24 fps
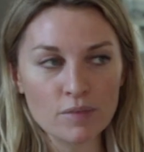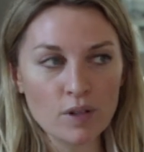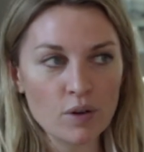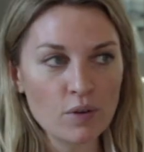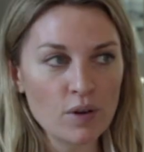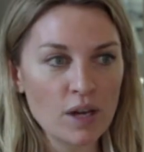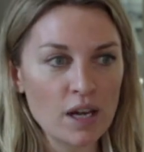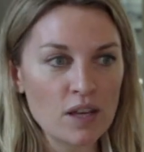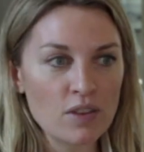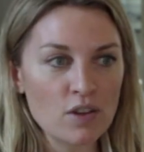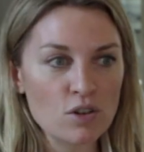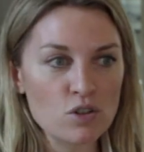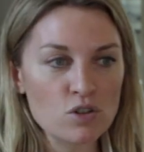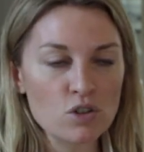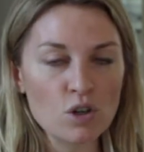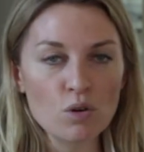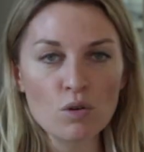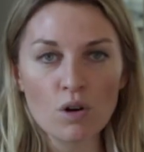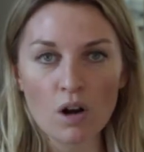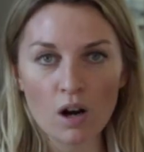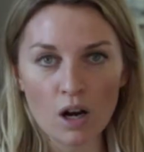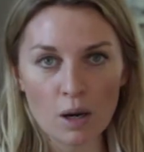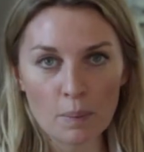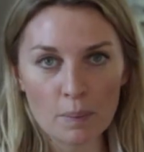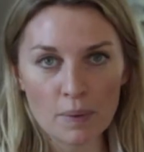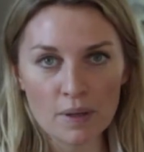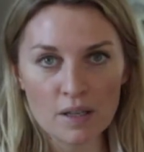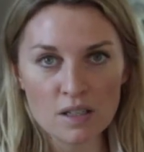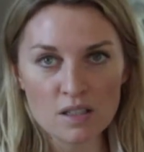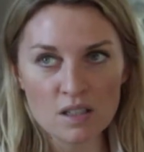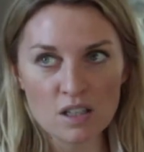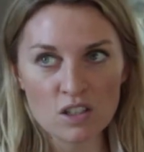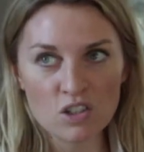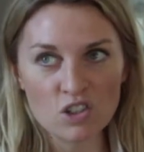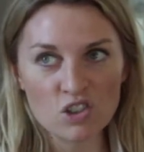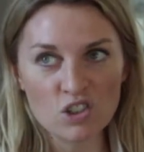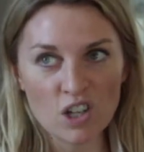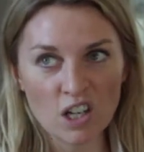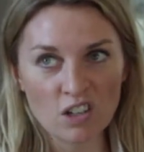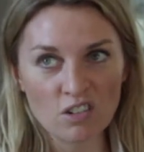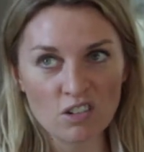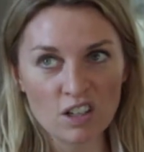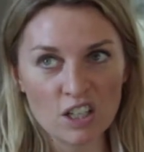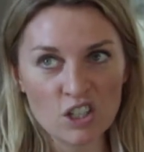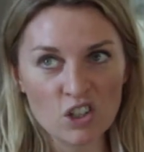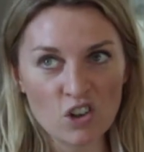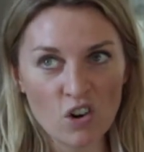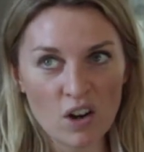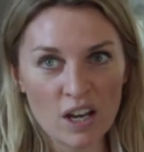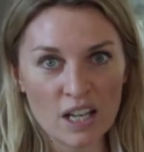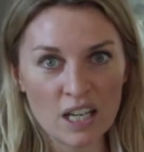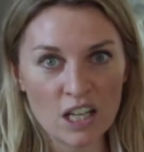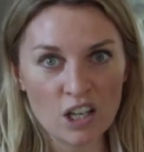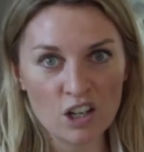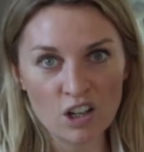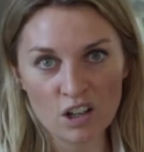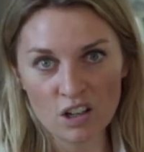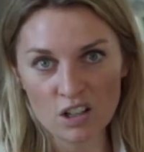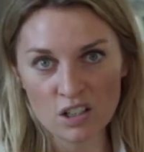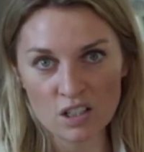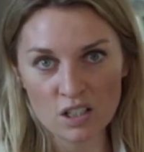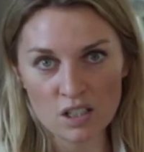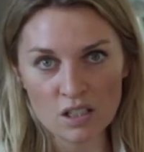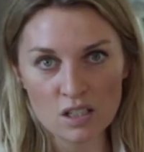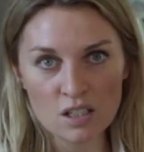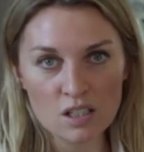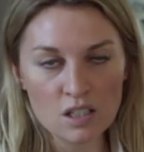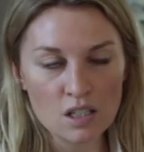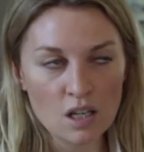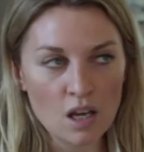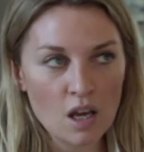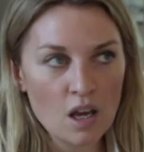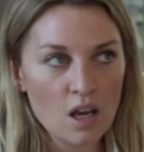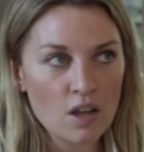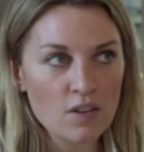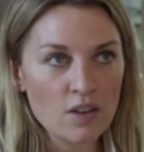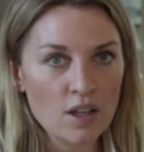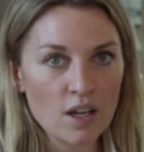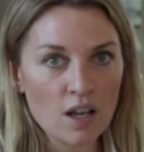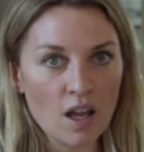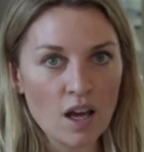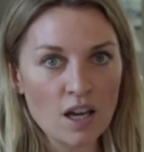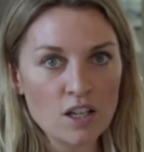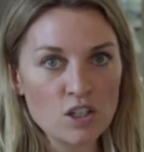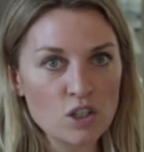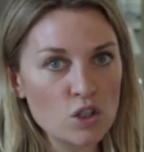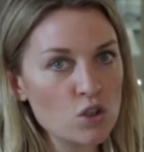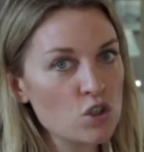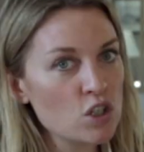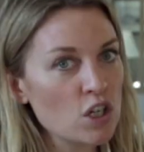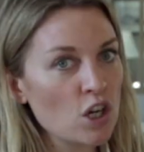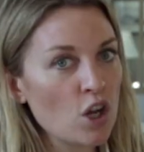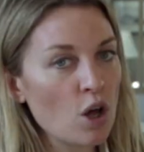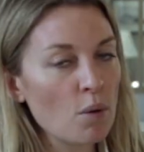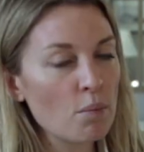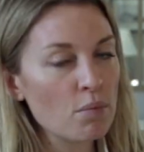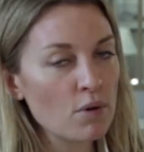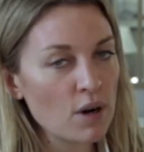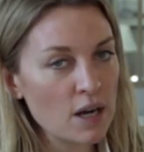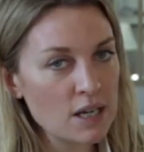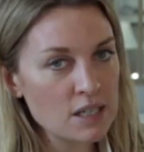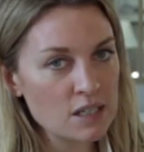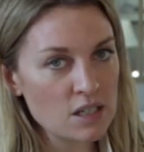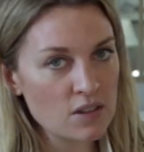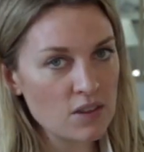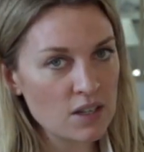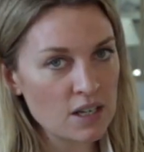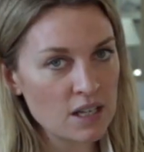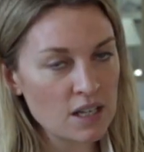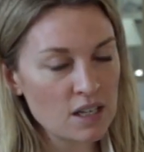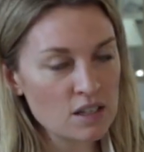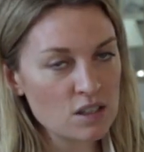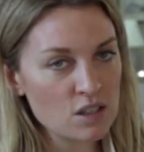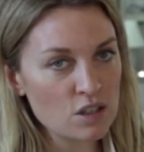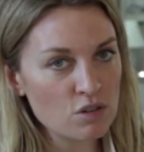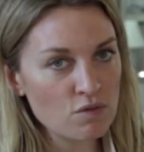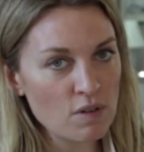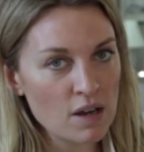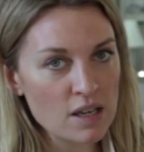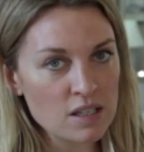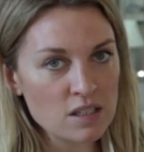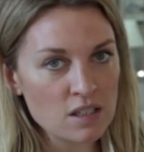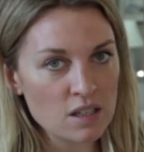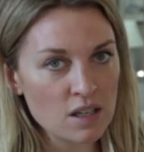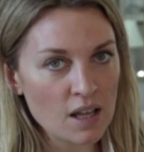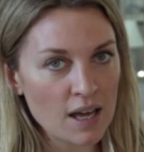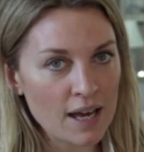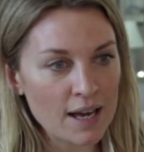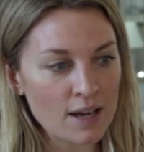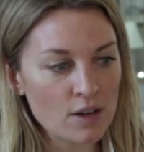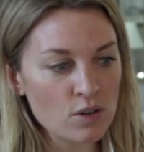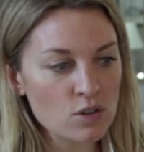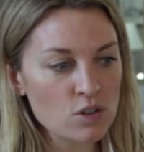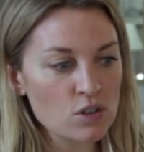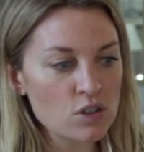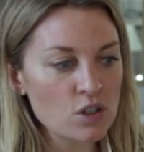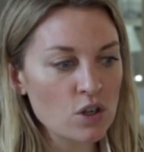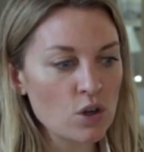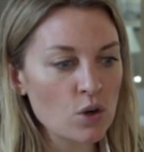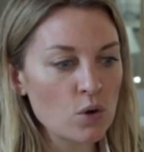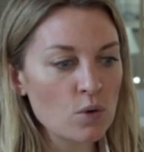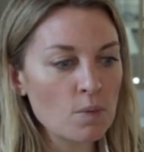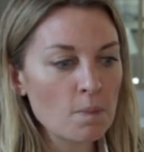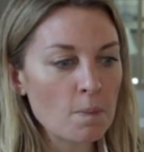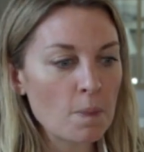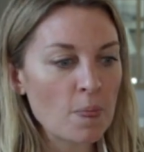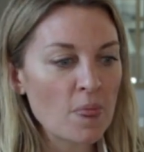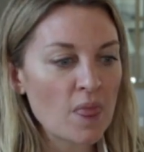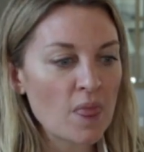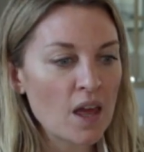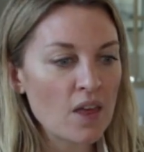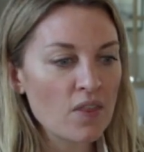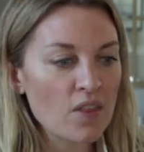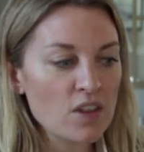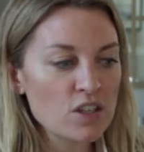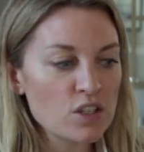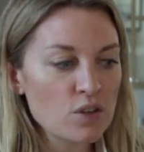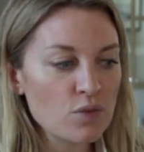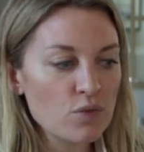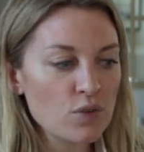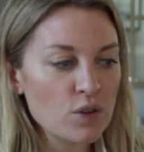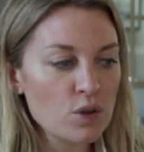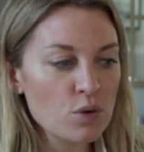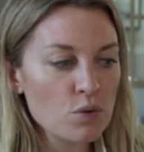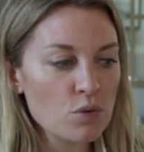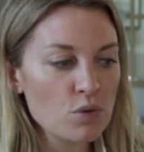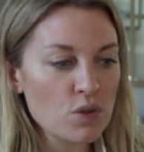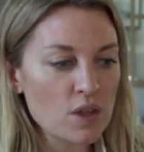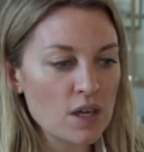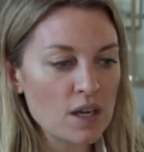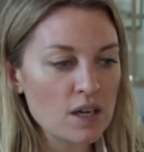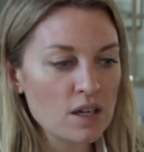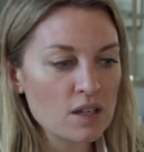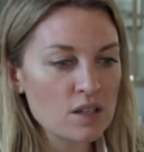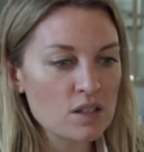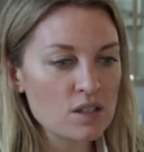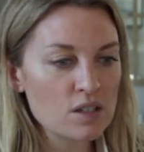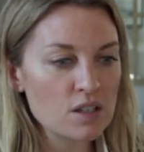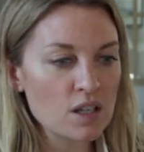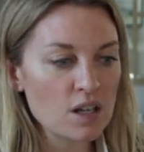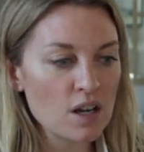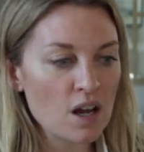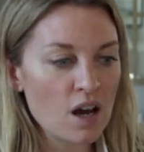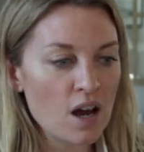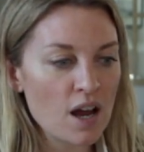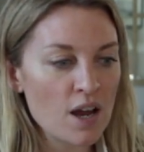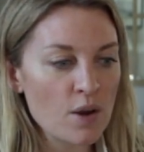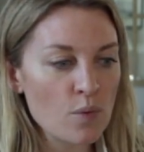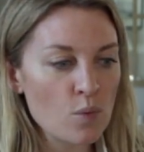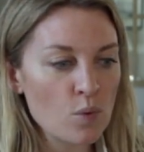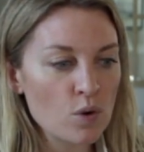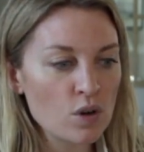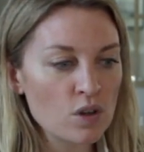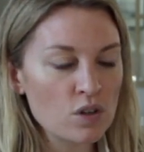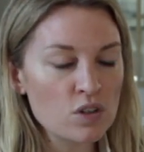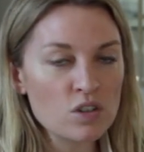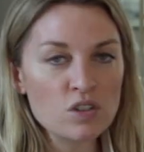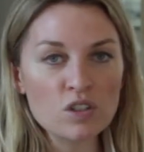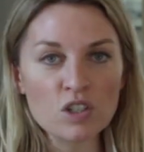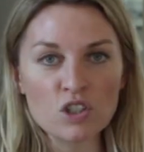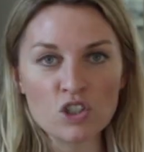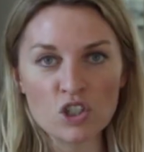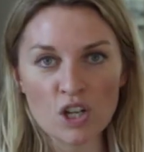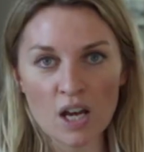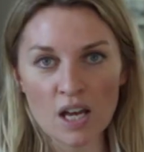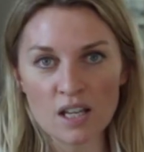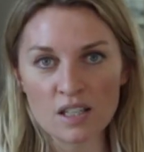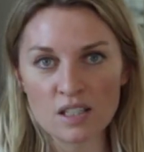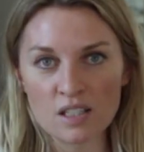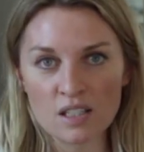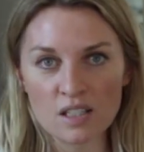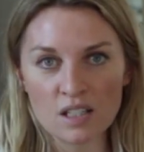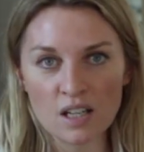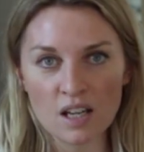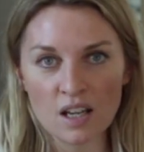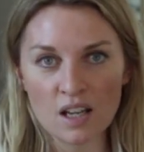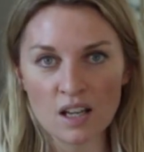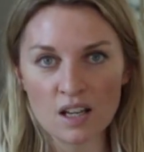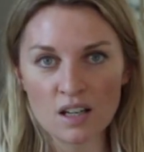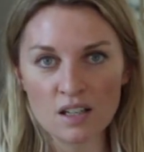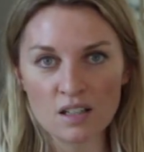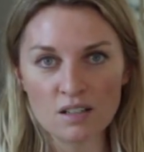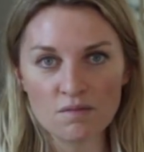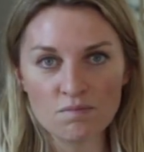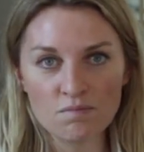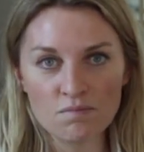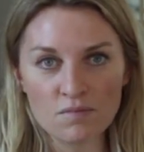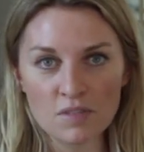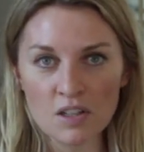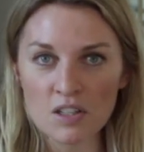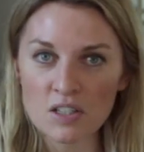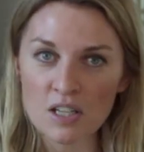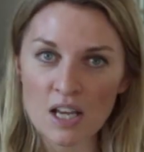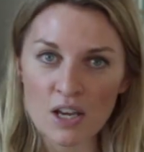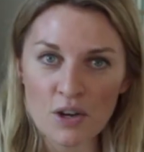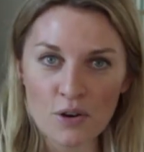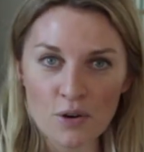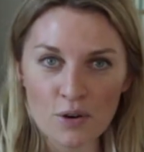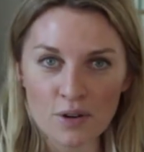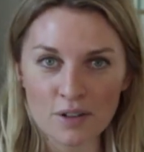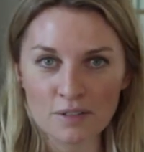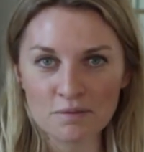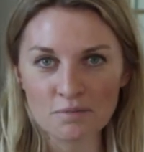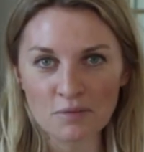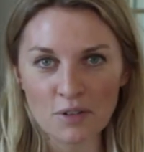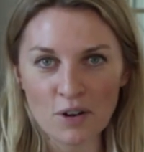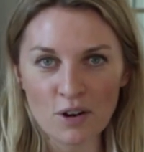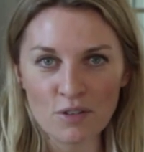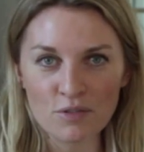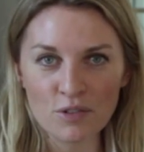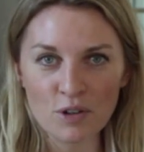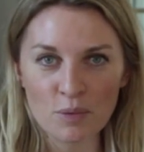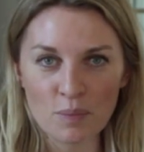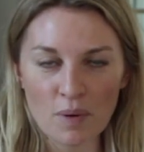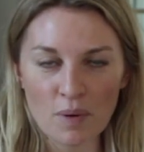Okay, there's no carpet, there's generally not any curtains. The light's usually a lot brighter than it is in the rest of the house. So there's a few things that I would suggest in the decor of your